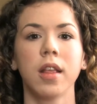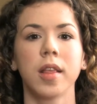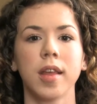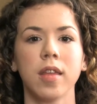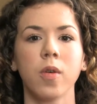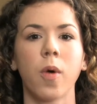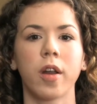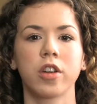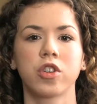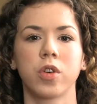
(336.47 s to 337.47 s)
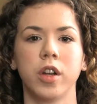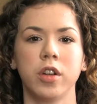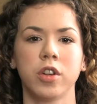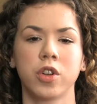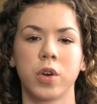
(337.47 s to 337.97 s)
see the water
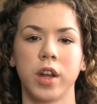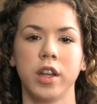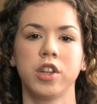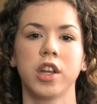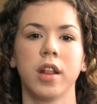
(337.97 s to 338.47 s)
shortage